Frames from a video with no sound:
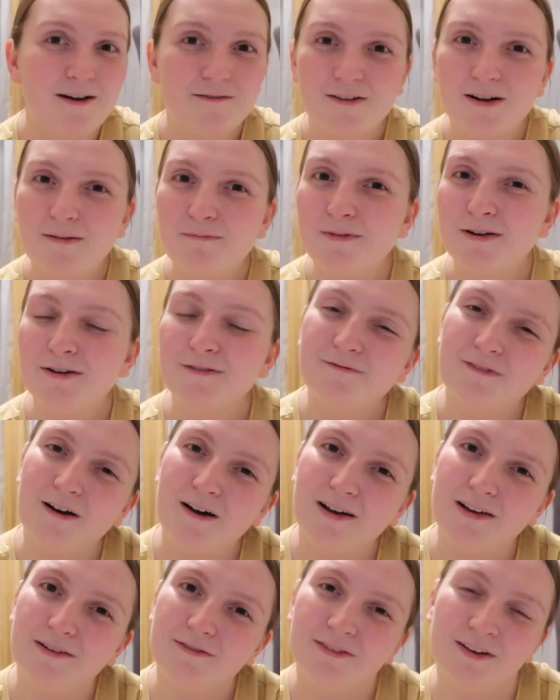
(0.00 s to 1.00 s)
from my
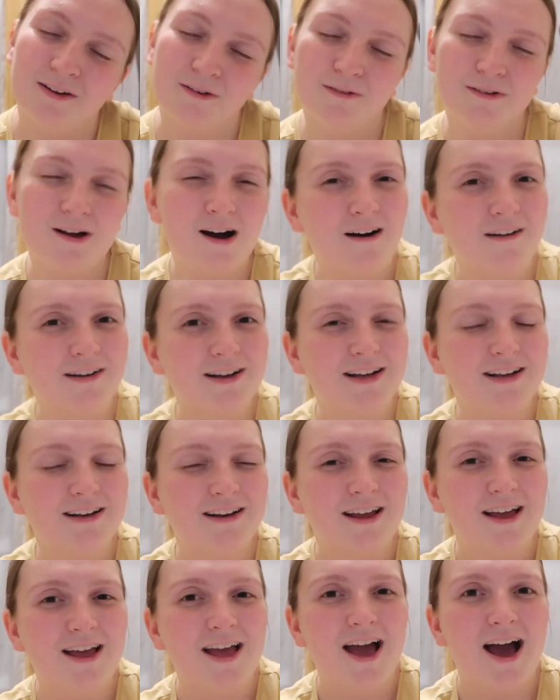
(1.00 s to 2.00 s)
5 till
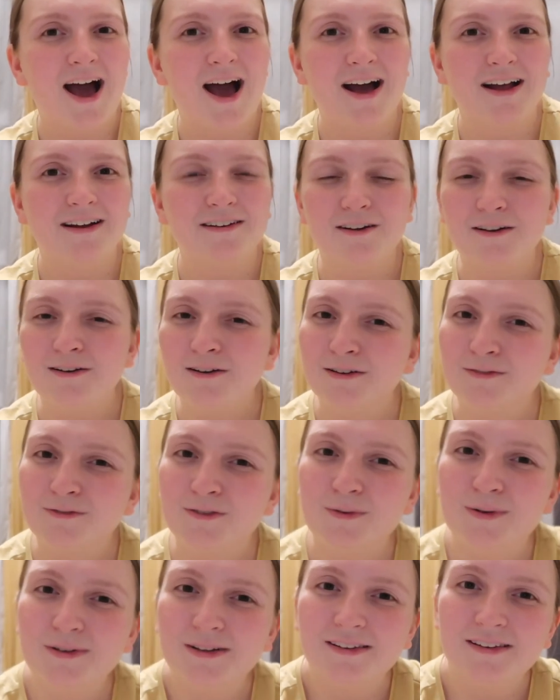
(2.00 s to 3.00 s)
9, and I look
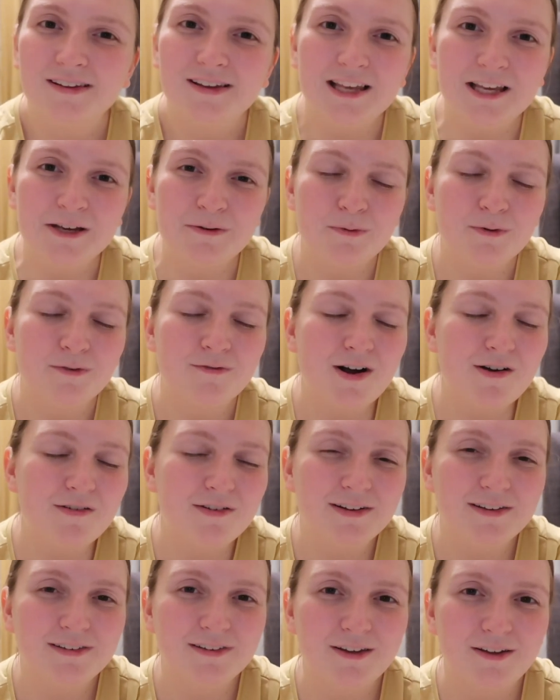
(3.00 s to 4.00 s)
forward to seeing you all
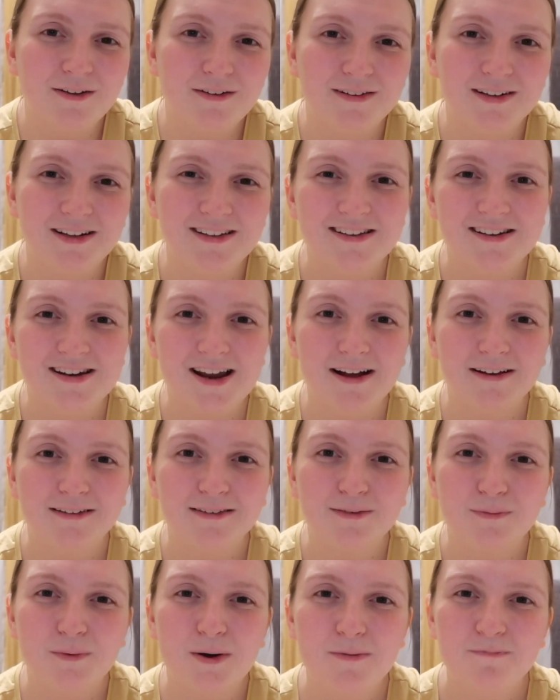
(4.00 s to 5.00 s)
very soon in the
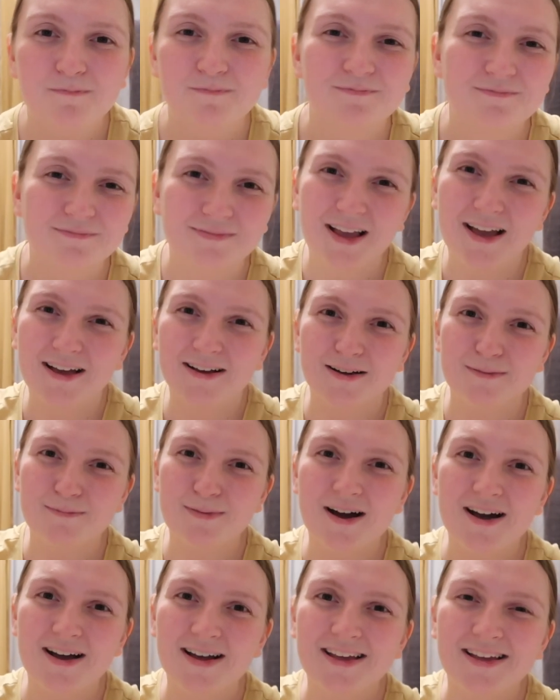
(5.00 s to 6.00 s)
next one.
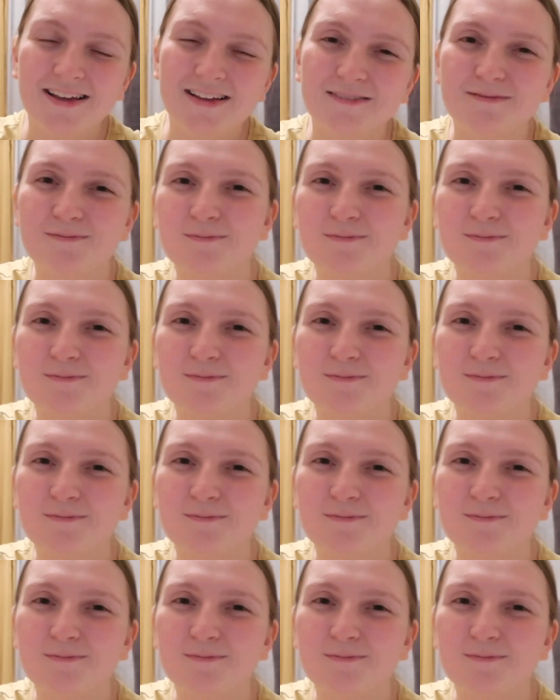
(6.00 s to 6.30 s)
Goodbye.